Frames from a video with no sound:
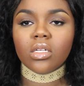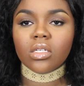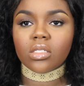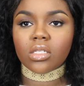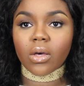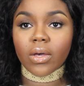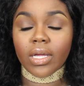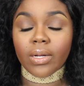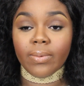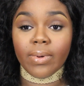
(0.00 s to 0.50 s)

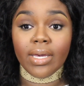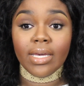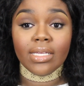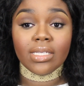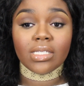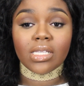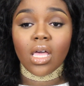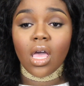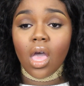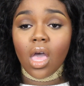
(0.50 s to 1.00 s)
So
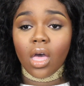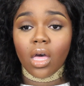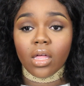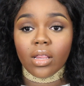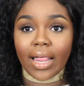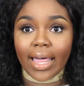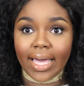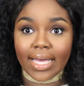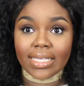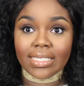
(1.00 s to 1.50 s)
anyways,
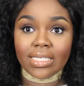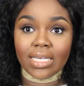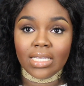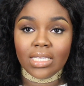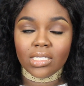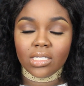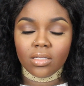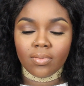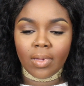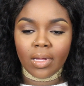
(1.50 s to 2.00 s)
like I
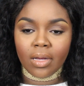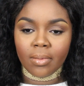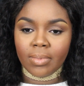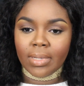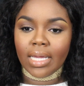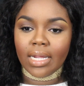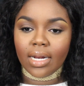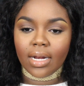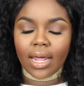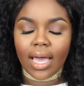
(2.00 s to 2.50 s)
said, this is my
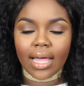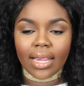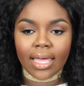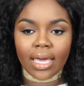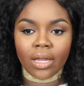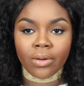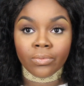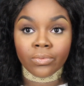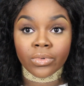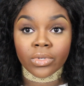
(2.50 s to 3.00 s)
updated
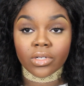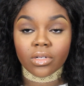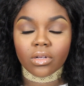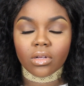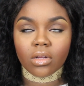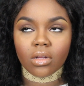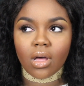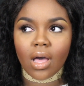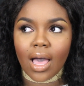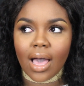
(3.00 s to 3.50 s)

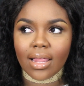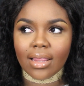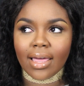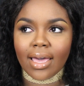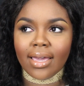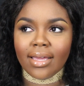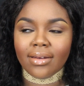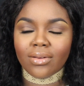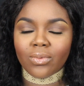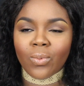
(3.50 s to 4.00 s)

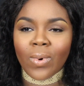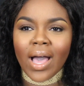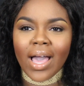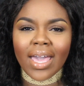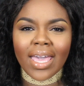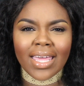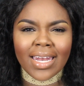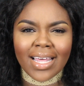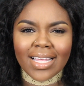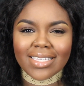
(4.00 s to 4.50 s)
highlight. Why
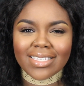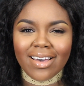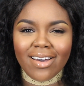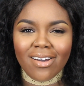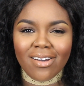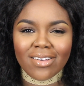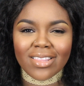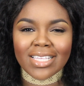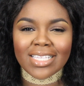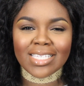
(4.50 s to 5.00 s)
can't I
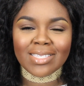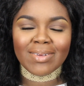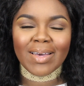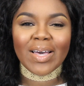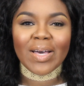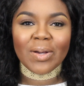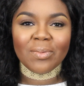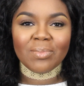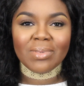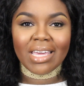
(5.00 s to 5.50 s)
talk? This is
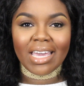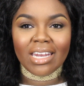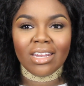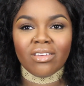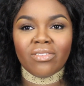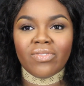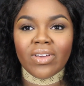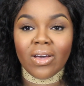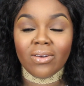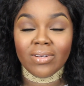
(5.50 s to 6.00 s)
my
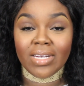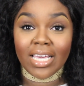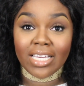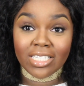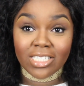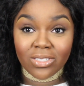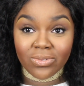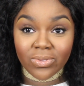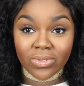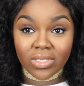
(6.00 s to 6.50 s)
updated
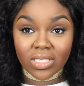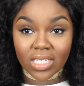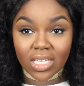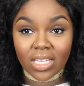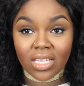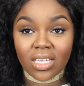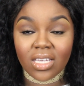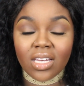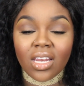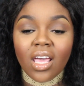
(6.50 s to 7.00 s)
foundation
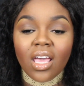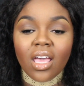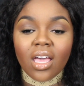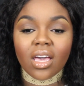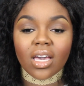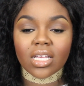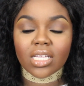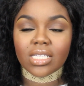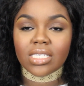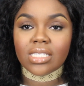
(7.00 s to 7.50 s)
routine
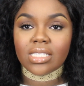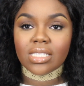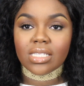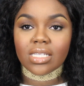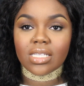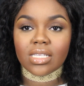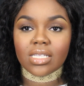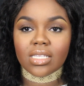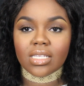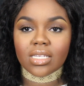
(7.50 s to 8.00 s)

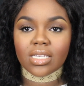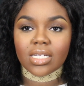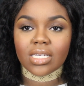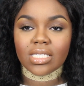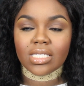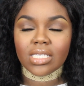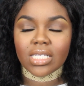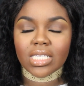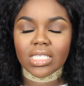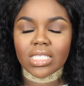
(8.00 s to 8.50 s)

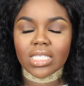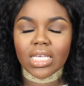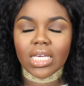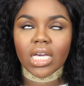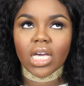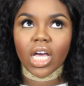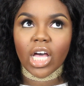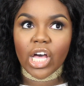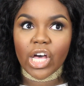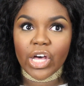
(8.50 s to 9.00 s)

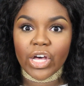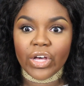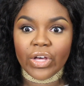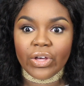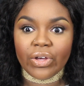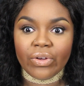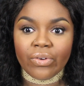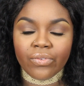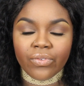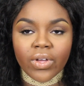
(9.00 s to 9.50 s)
consisting
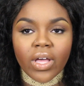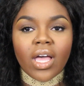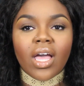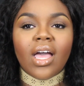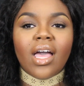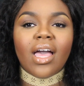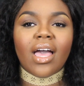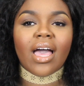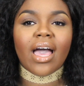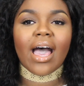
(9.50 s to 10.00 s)
of
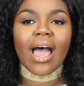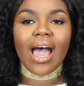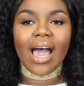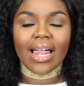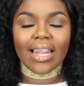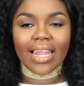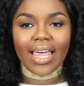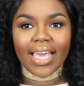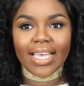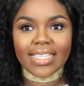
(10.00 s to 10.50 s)

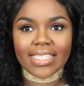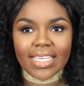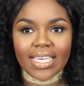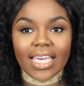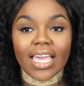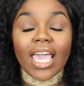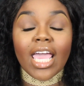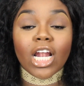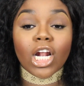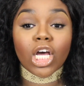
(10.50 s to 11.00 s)

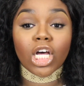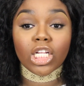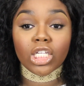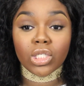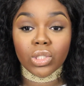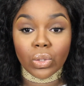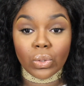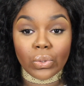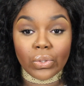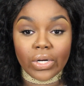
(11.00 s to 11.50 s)
highlighting and
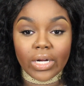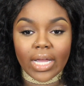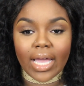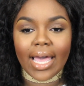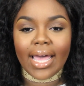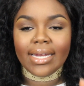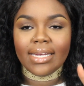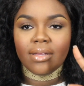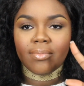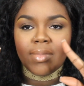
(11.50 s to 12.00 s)

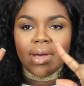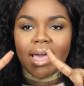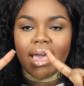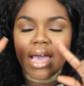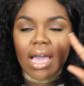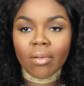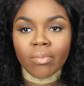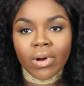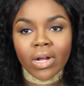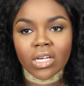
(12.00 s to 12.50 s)
contouring. I did my
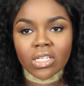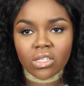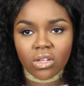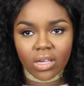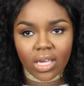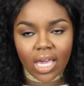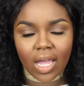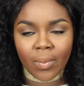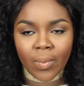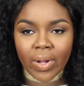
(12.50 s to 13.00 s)
eyebrows
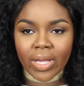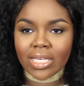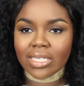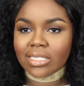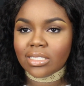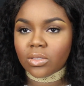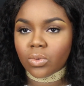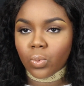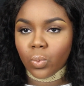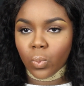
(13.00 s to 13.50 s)
on camera
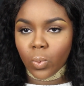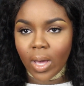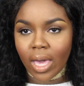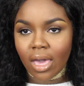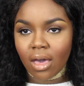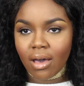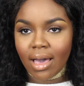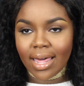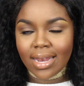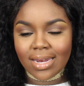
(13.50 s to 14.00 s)
as
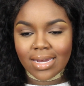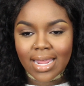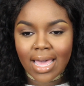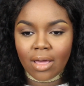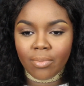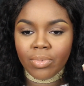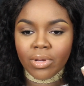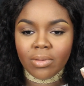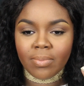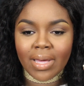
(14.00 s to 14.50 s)
well. did
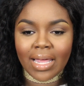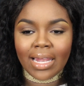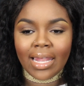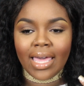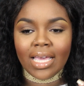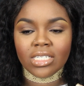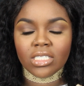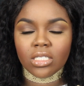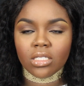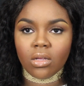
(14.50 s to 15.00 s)
not put my
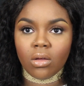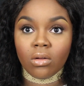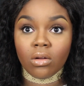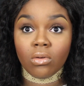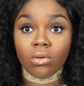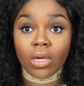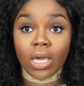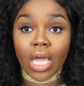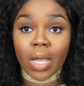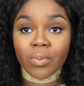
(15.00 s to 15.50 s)
lashes
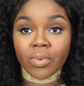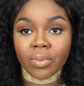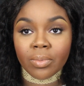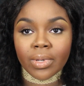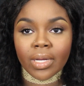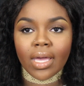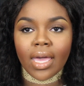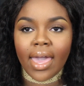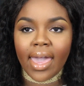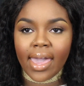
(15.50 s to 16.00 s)
on camera,
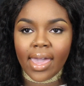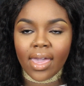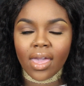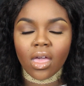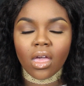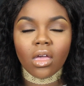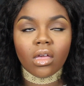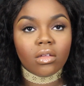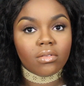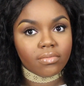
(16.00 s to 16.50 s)
but
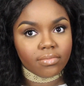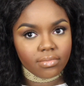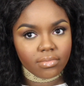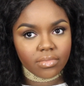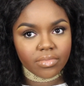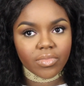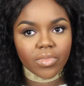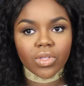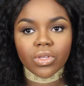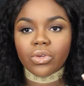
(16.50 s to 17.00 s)
hey,
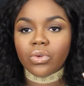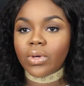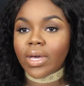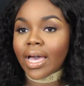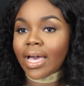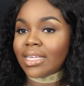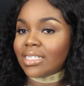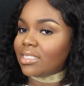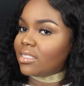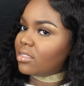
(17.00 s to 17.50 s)
you
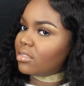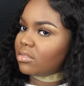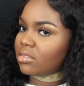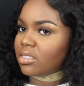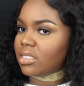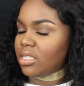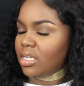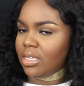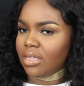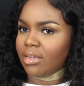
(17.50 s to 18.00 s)
guys
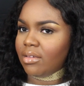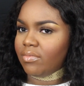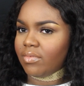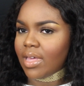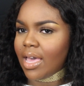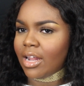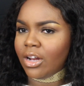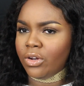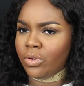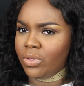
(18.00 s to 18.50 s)
seen
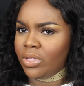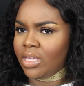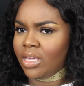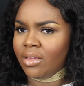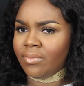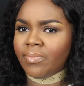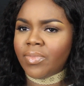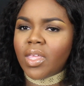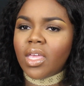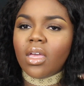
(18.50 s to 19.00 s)
how to do
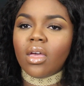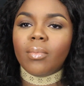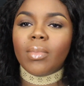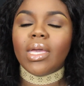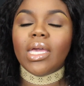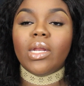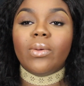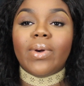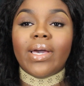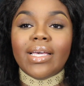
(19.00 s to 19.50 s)
that.
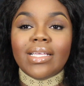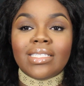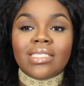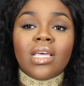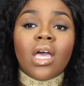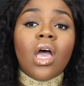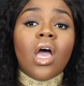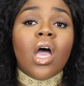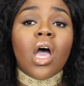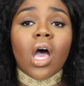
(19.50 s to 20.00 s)
But
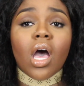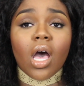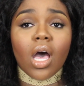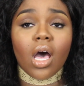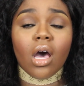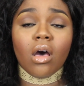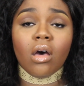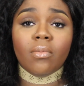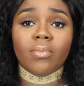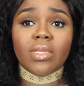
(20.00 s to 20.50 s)
anyways,
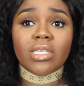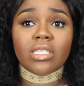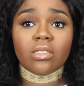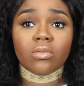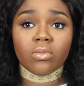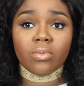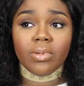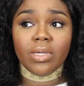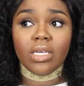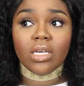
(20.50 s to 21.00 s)
this
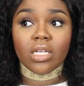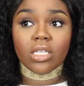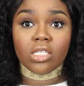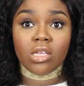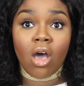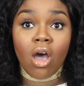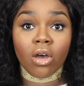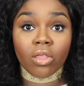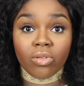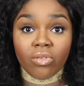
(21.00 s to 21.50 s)
will be a
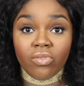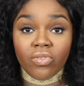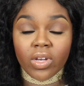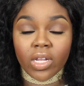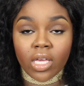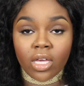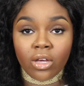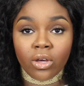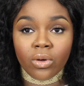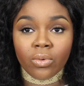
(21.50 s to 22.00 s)
talk through
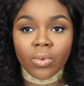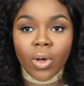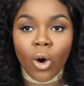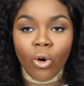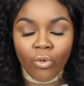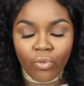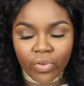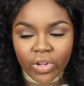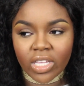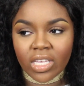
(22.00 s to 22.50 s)
video,
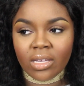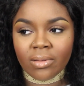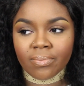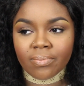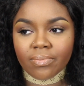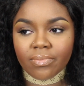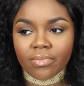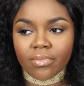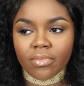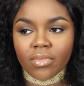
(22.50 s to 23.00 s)

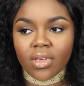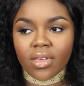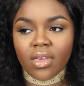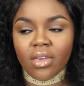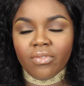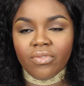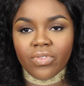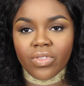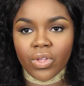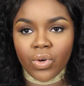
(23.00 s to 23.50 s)
hopefully,
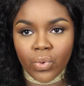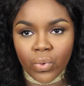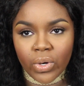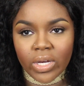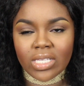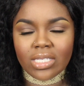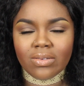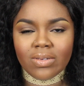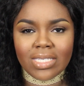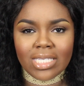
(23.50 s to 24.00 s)
if the
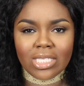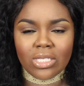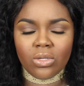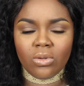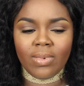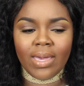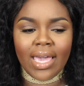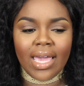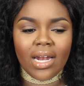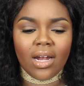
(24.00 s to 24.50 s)
noise wasn't
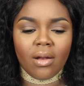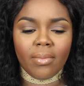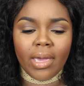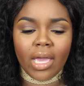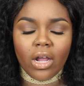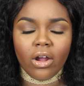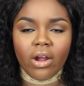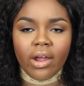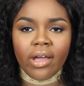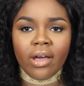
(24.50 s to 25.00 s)
too bad in the
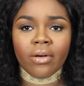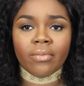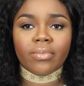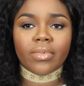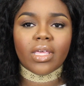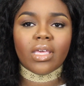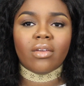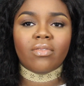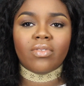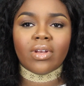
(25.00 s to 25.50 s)
background.
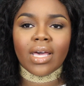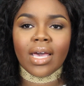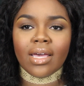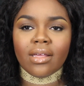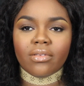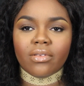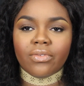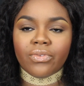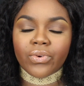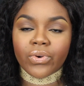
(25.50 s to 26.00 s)
If
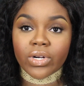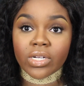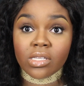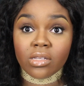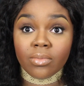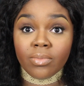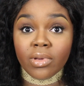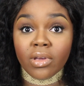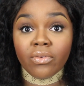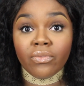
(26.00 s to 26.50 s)
not, of
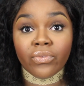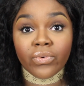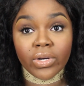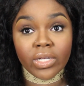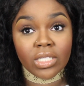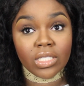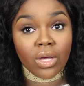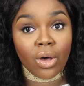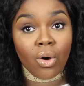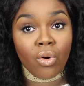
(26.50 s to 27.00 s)
course it'll be a
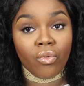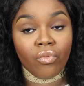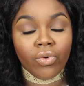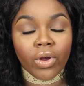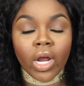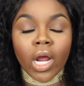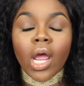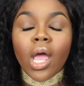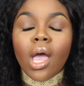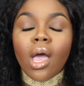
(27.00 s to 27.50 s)

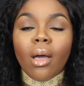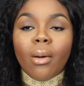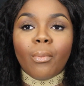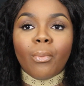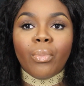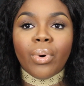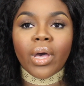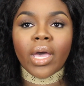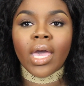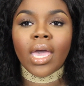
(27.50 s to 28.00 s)
voiceover.
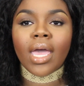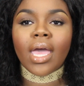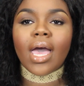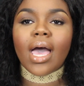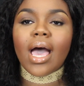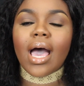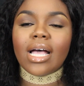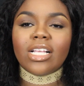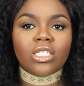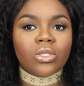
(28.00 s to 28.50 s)

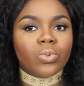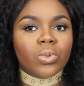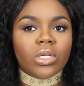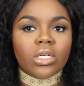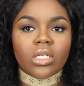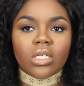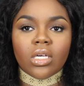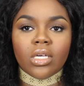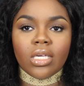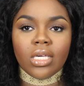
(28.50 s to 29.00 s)
But I just
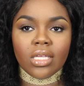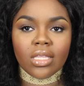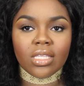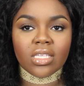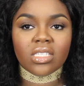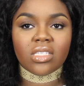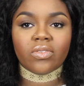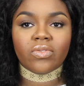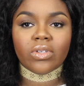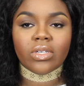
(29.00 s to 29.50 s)
wanted to get
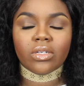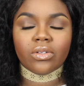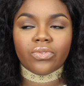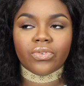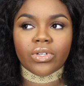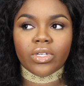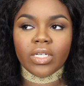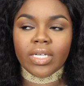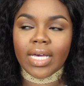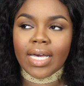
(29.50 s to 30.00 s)
this film
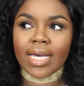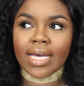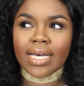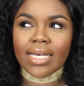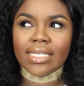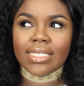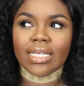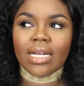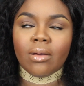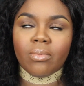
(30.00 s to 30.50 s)
for you
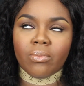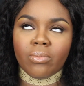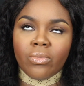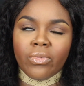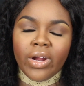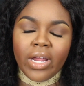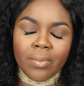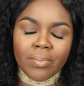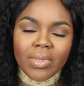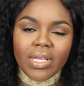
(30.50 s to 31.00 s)
guys, and
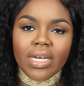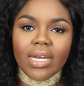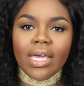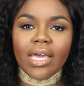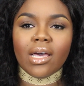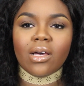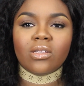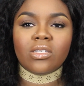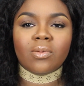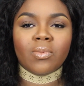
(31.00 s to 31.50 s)
I'm rambling
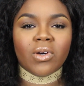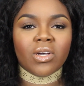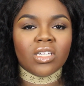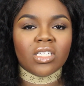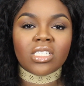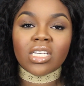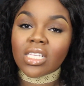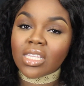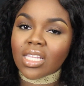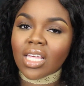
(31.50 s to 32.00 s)
now, so I'm going
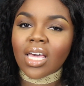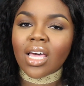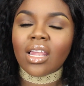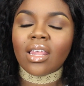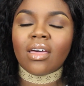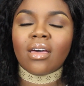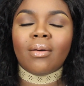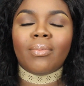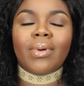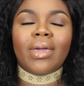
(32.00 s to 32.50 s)
to shut the
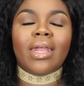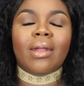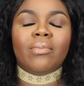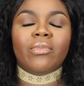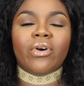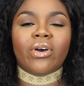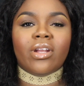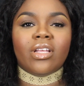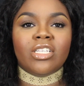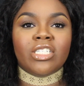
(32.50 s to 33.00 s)
hell up and
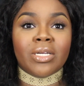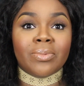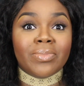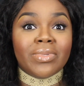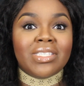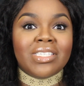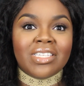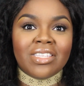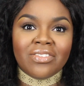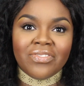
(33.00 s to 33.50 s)
I'm going to
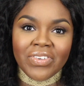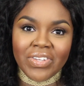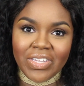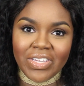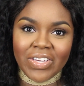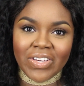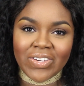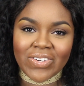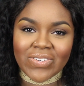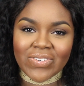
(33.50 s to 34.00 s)
jump into the
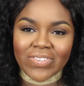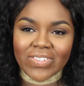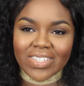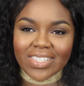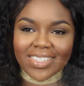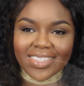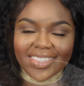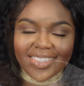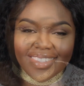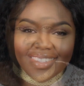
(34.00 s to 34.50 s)
video.
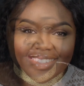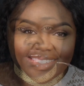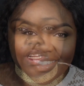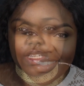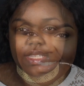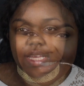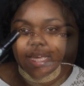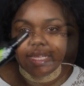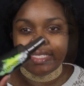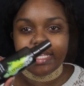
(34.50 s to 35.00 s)
So
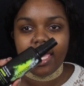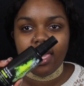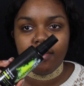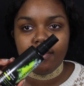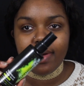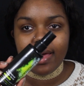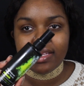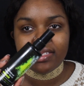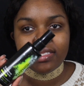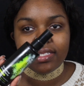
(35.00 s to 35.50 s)
first I
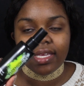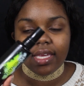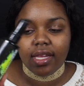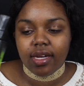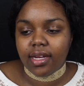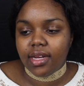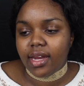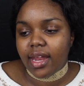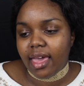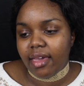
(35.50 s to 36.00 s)
take my
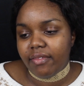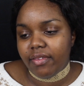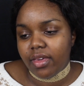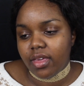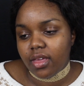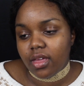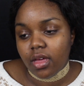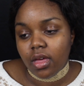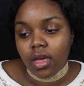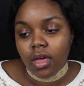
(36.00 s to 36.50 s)

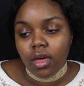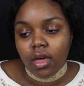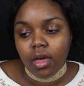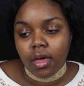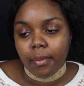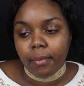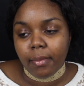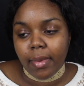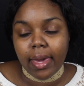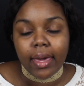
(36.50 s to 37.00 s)
Scandinavia
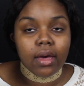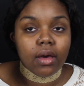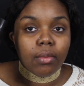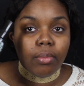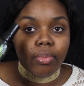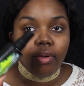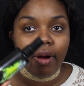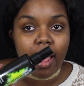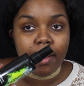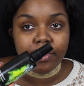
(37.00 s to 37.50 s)

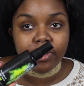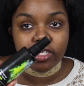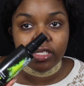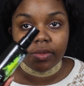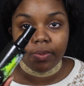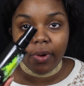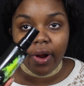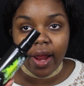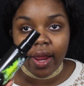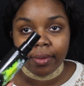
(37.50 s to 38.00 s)
makeup primer
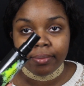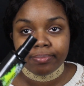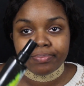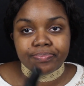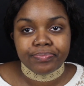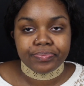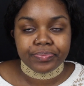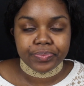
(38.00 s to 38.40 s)
spray.